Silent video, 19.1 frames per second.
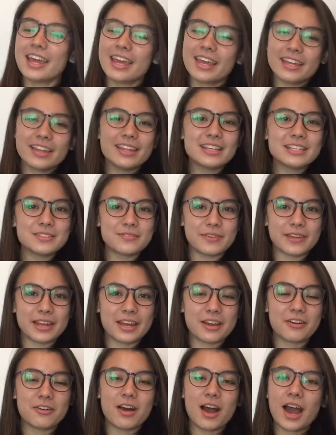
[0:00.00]
In this
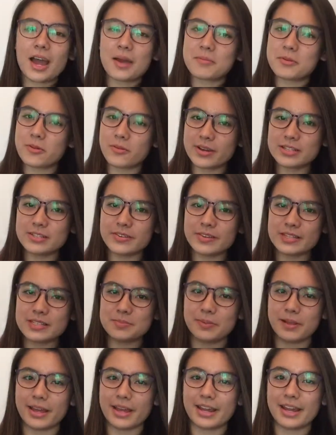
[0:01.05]
video, I'm going to
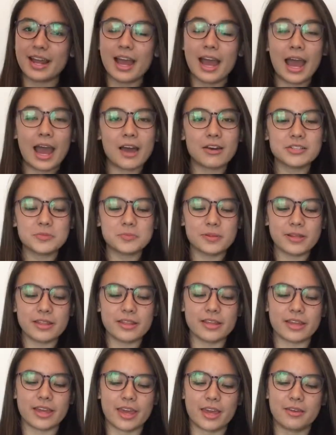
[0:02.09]
explain how to play
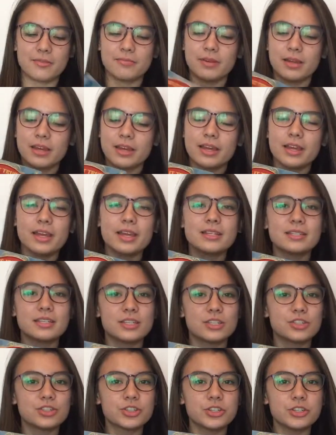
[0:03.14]
the game Is
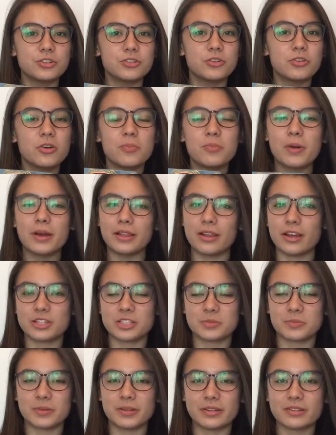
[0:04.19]
It True by
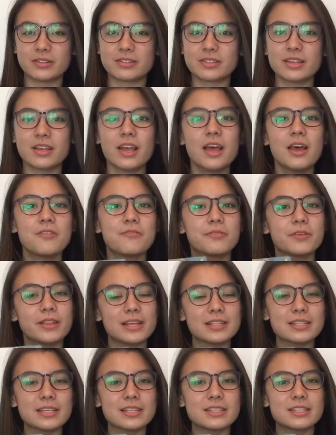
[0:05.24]
Logicals. For
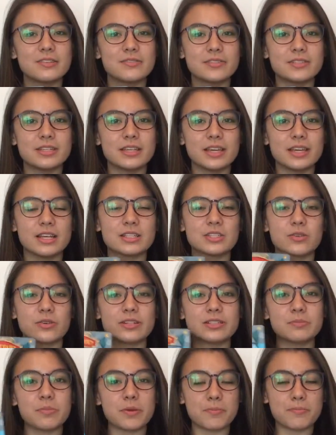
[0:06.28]
this activity, it's
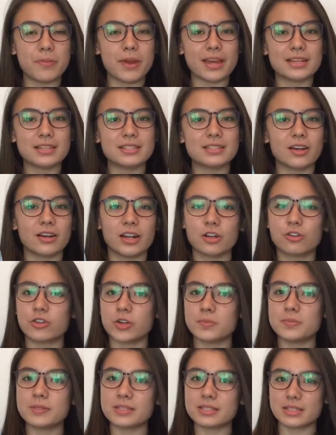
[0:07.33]
going to be based on a
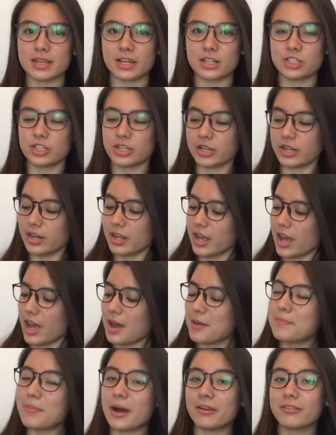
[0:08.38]
group discussion
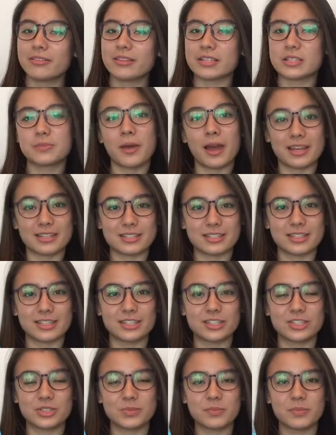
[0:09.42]
about this
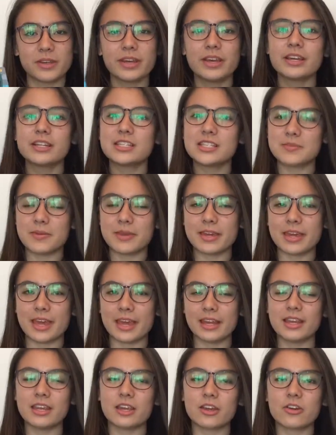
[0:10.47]
passage. To
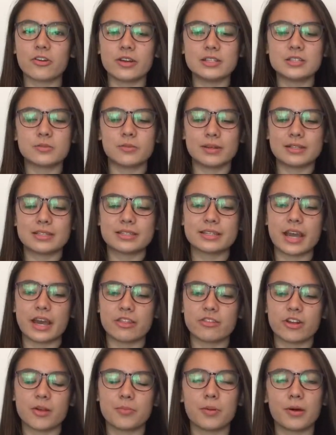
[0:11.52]
begin, you're going to want to
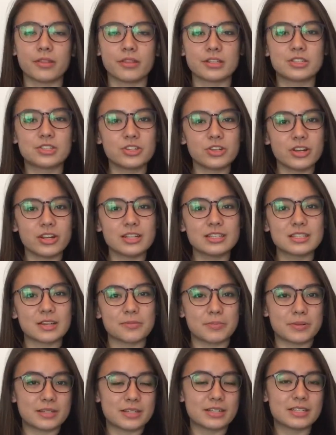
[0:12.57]
gather up all the students or
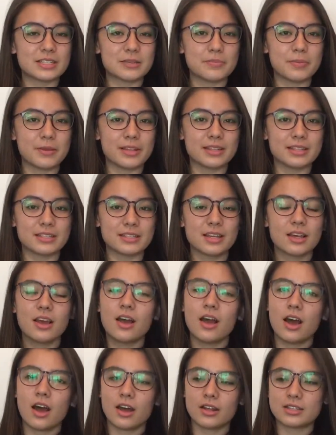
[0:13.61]
participants
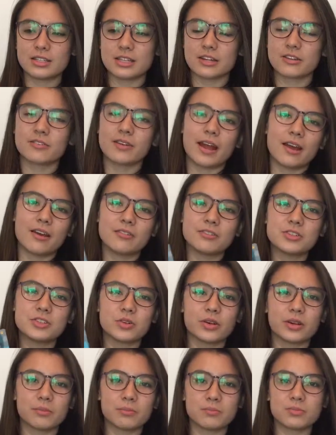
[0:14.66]
onto the ground,
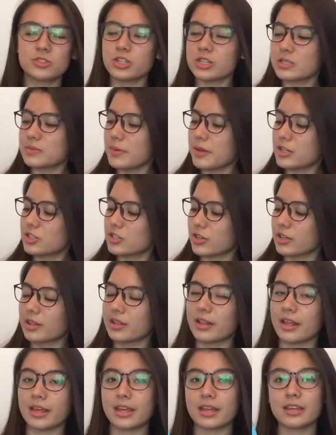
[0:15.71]
or just make sure
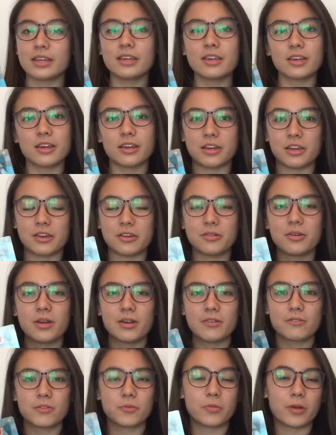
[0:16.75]
that they can hear you
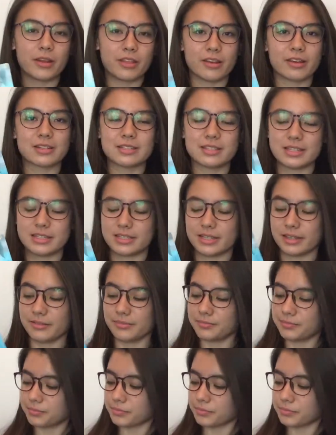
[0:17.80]
from where they're sitting.